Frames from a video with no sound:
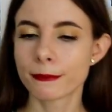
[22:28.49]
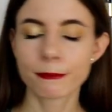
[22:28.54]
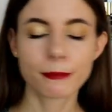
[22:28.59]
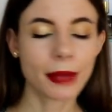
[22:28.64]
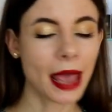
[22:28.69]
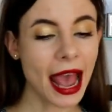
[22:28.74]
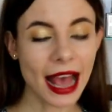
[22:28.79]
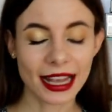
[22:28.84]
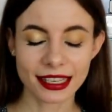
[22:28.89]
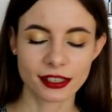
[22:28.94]

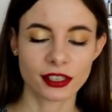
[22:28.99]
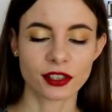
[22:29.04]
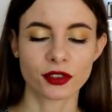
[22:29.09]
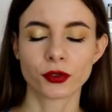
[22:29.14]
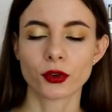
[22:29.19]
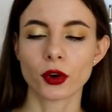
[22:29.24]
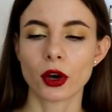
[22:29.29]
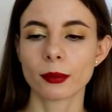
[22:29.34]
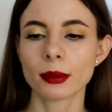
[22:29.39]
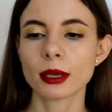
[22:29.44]
passes
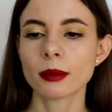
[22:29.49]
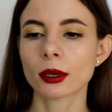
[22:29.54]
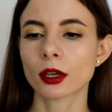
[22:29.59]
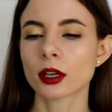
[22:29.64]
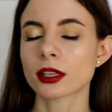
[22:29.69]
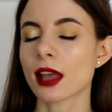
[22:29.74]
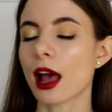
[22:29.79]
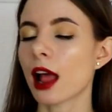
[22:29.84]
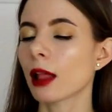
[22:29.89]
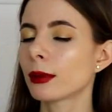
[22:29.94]
for me
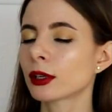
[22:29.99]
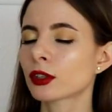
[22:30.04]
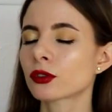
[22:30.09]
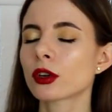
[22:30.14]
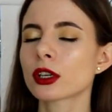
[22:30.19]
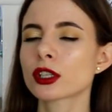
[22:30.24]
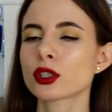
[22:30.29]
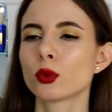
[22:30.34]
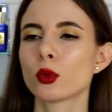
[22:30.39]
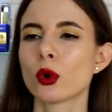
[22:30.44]
because
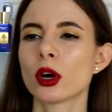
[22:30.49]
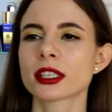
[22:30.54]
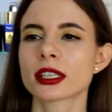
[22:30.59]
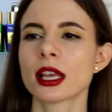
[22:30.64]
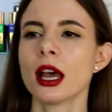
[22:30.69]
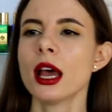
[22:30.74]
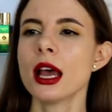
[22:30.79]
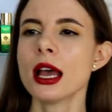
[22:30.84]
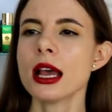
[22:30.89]
Albatross was